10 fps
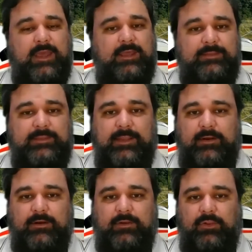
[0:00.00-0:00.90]
at
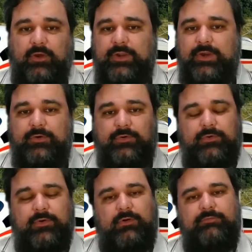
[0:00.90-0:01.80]
their
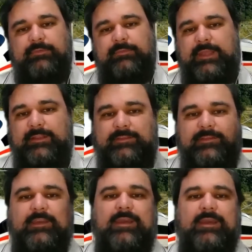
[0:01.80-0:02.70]
local governments,